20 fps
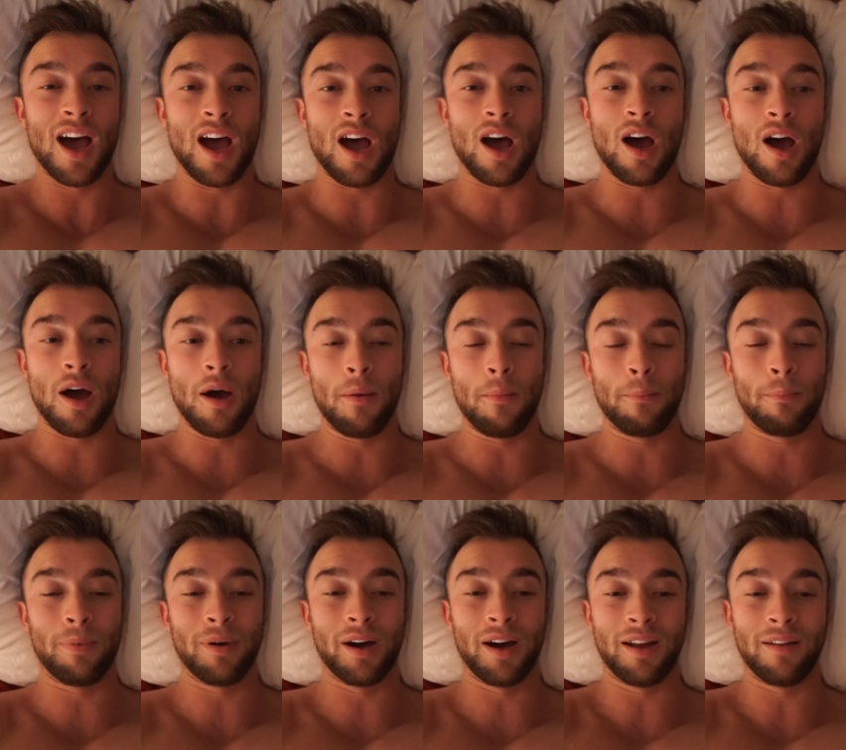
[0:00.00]

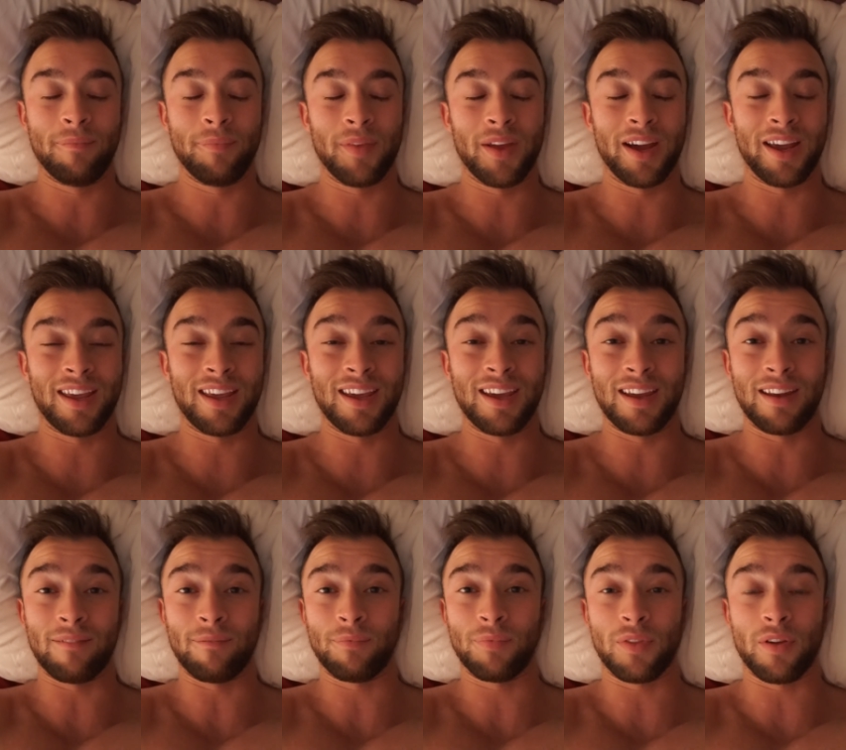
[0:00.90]
Um, but
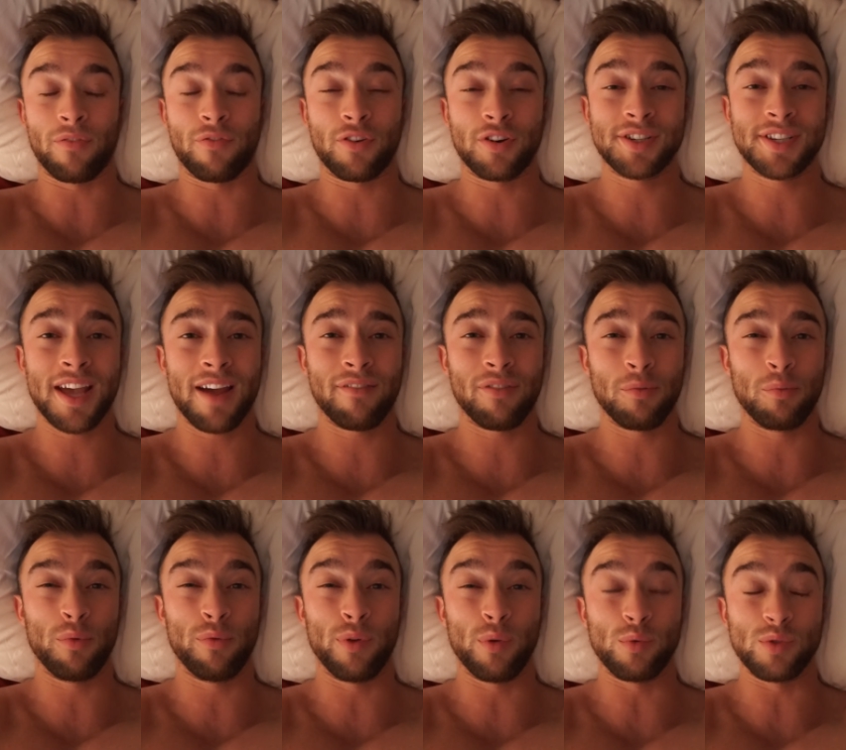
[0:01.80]
again, the first half of the
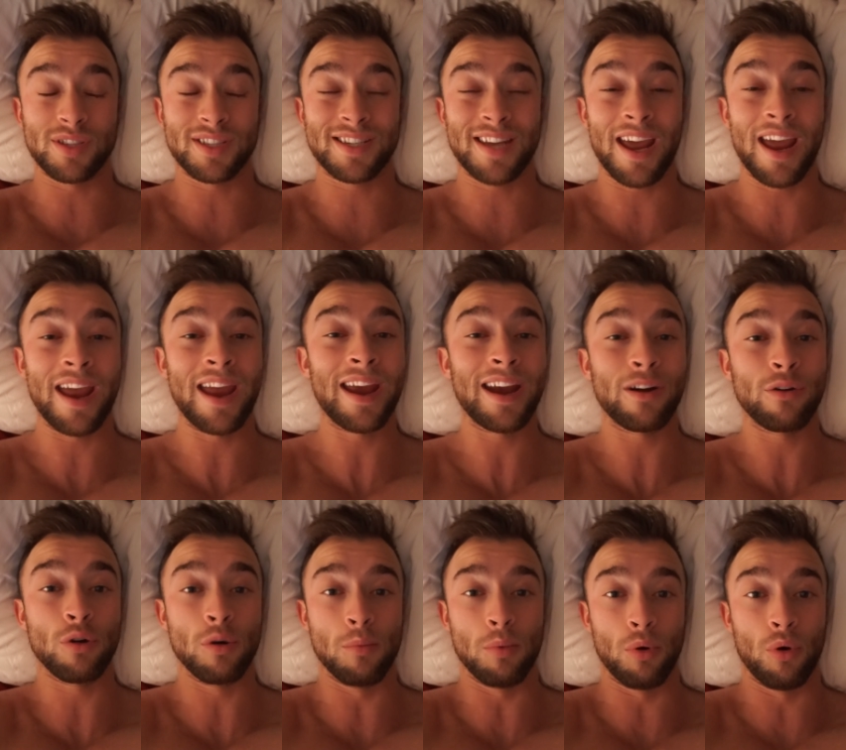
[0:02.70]
movie was
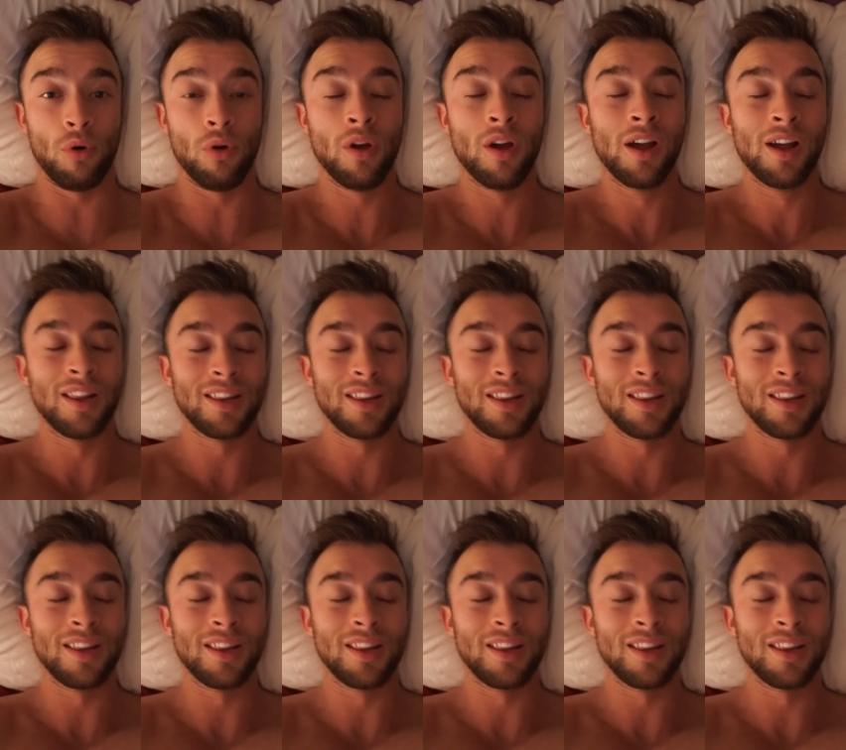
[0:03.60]
terrible.